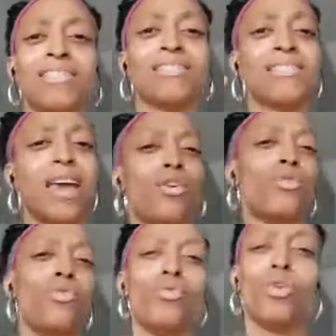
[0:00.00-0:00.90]
Stay
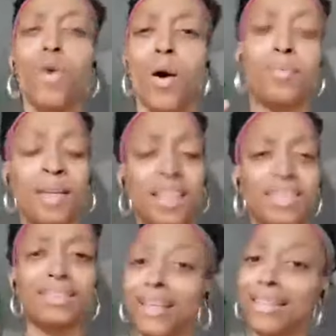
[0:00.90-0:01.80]
cool, calm, and
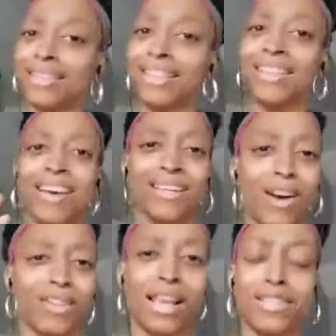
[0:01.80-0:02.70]
collected.
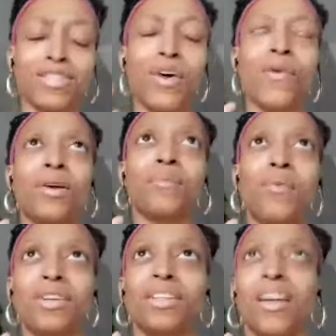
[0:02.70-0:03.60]
Y'all, that's so
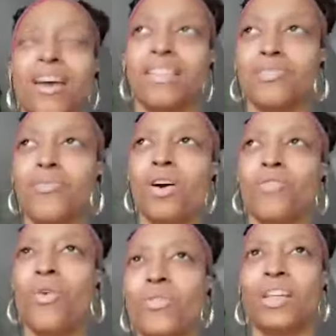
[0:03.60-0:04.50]
important. There's one
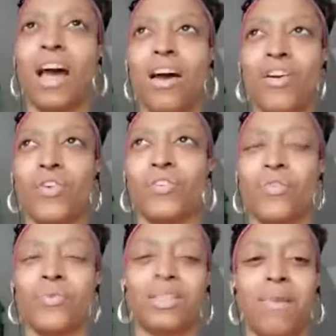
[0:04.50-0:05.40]
quote that I heard
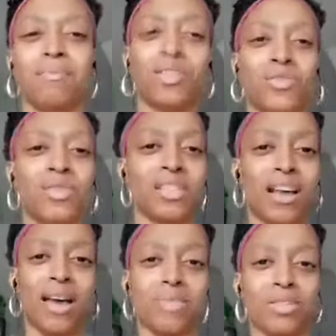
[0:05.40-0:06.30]
from one of my mentors that
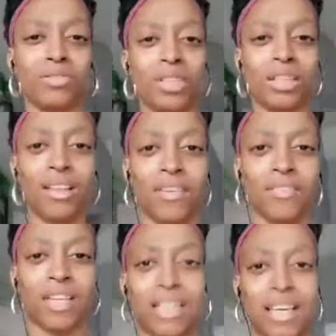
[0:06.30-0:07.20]
I absolutely love.
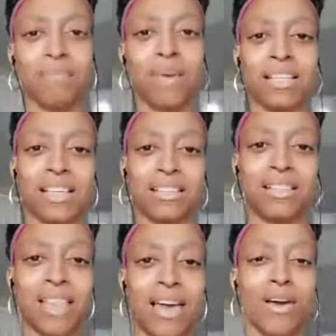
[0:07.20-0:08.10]
And he basically
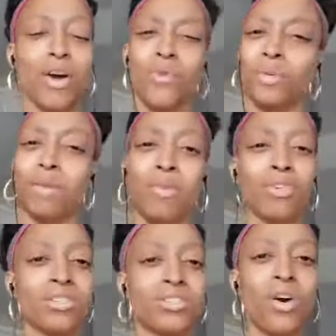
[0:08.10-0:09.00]
said, when
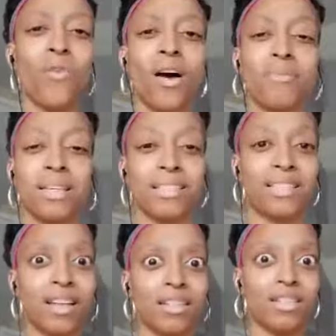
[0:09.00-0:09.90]
emotions go up,
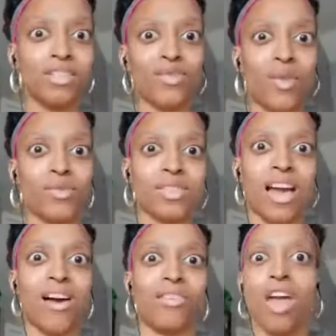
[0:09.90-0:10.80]
intelligence goes
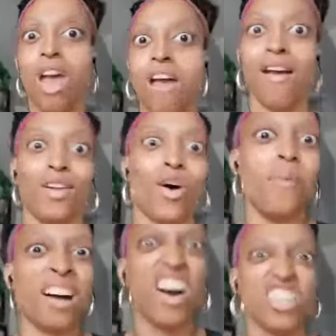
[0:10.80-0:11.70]
down. And oh
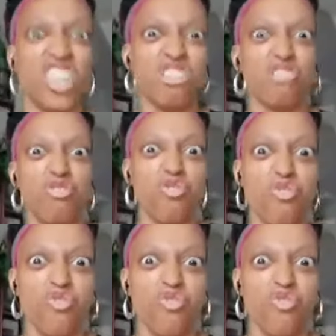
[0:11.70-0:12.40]
my gosh, is that true?